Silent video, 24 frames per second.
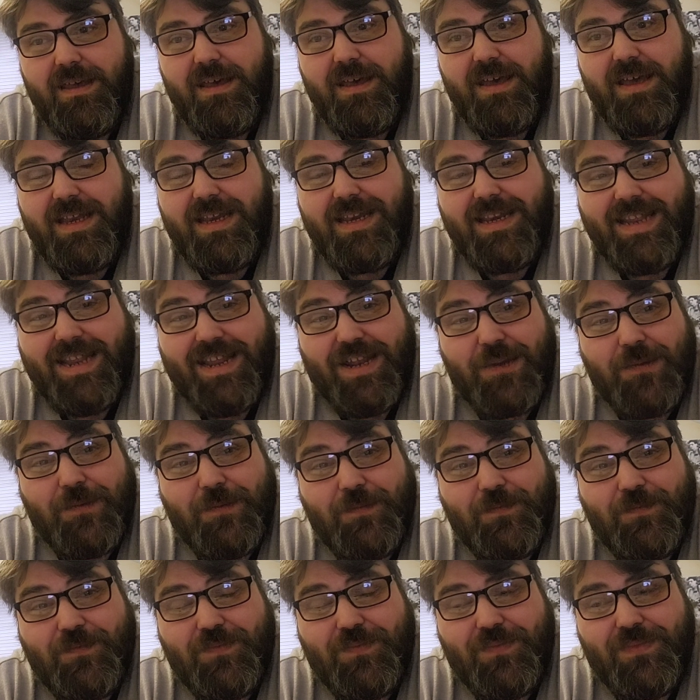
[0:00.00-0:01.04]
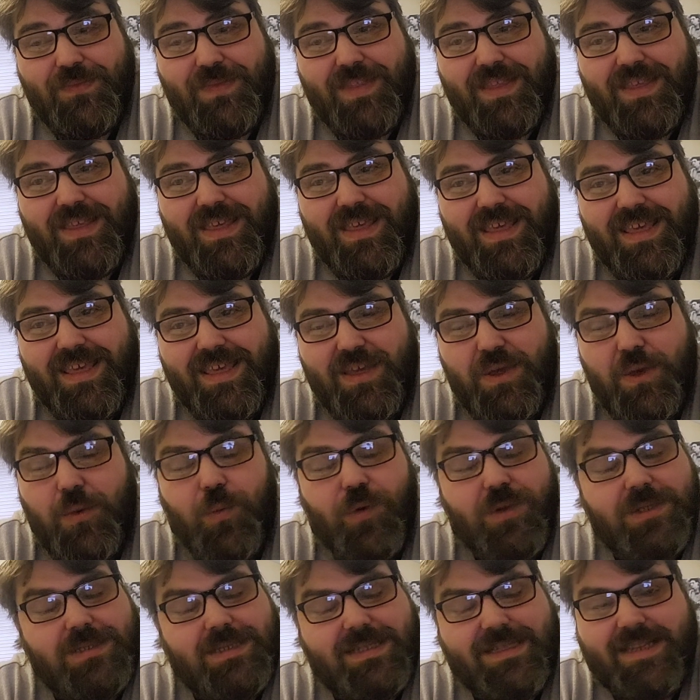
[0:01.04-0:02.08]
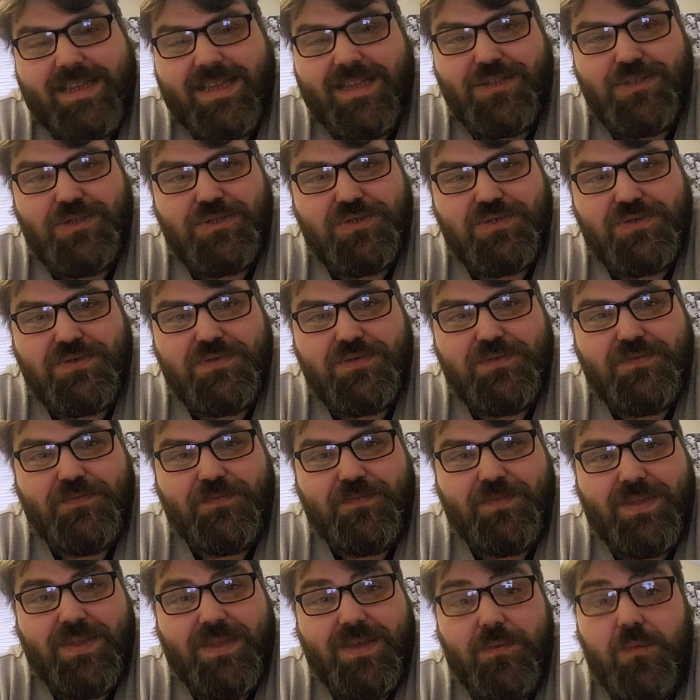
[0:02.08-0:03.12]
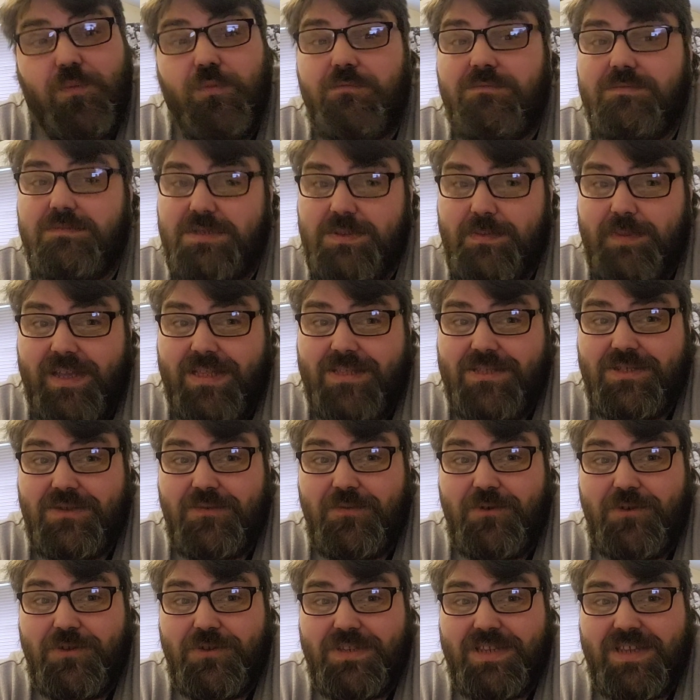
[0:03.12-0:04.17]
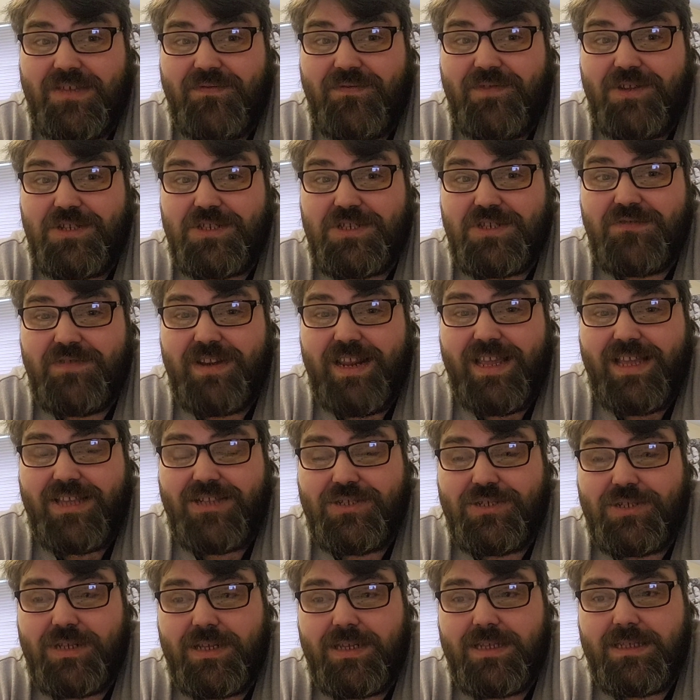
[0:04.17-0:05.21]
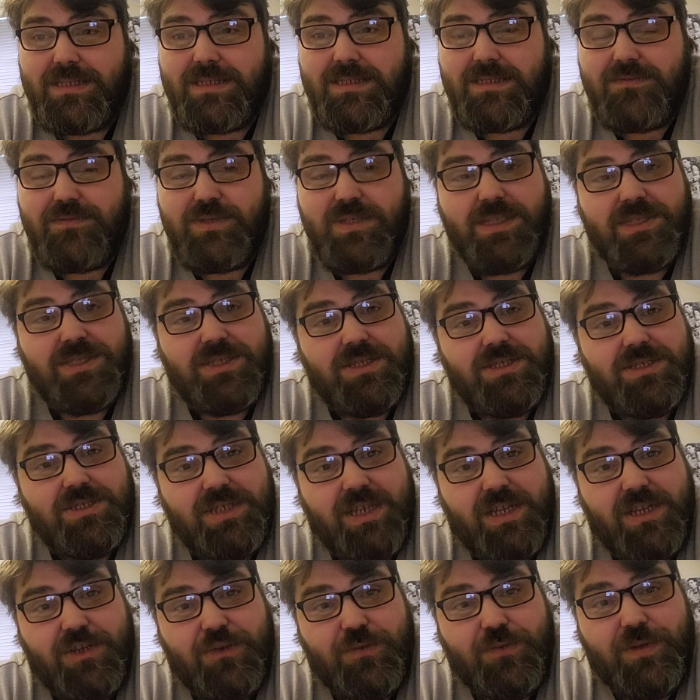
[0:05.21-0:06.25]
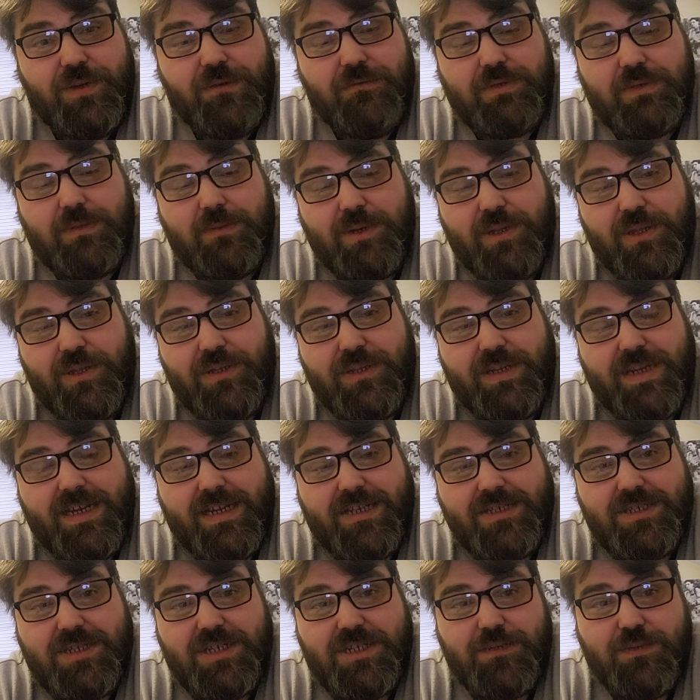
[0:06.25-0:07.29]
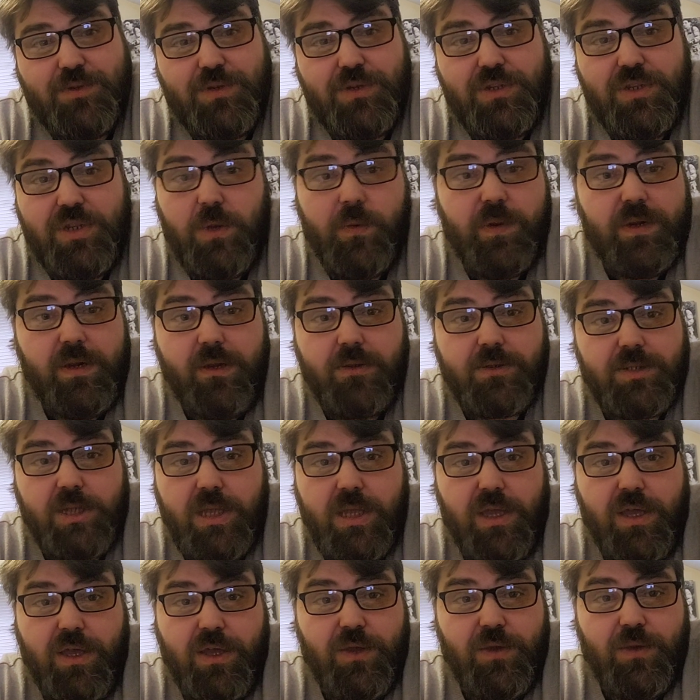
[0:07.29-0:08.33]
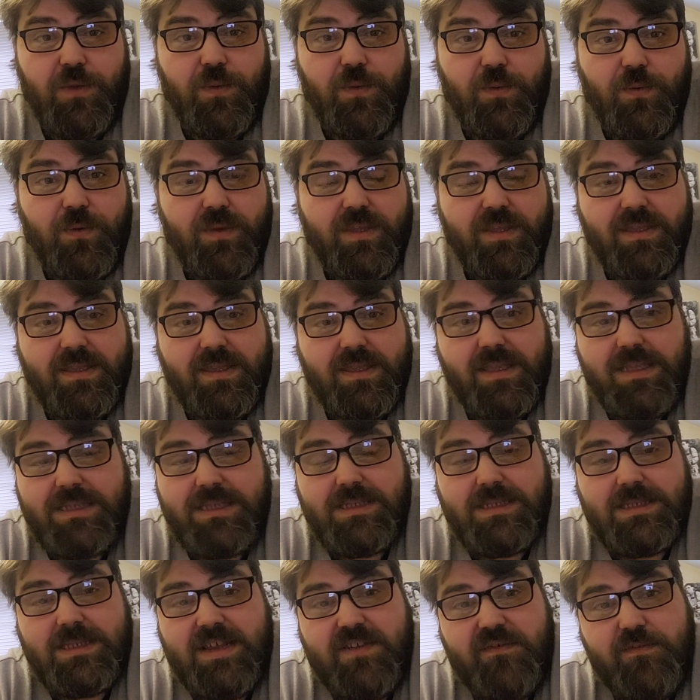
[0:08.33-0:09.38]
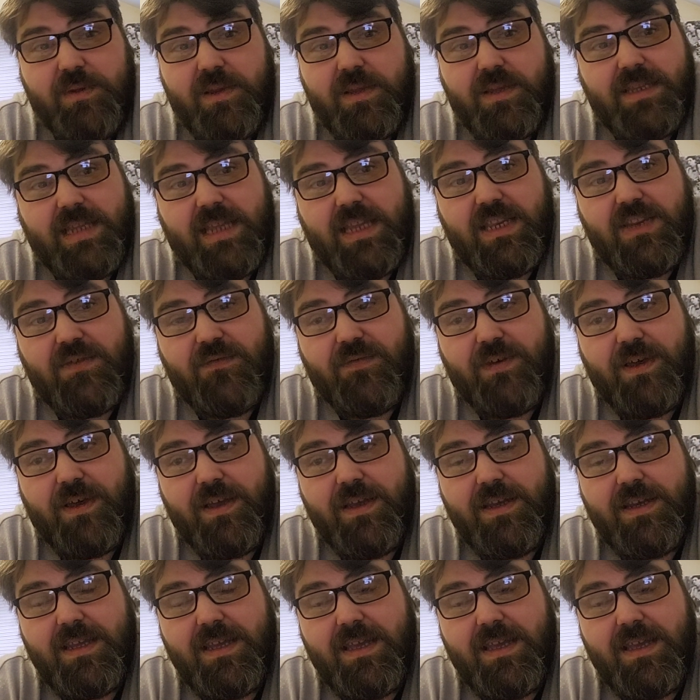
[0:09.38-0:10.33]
Now, it wasn't an angel, depends on what your definition of an angel is. It was actually a gentleman. It was a blonde-haired gentleman. No one knows who. This has never been identified.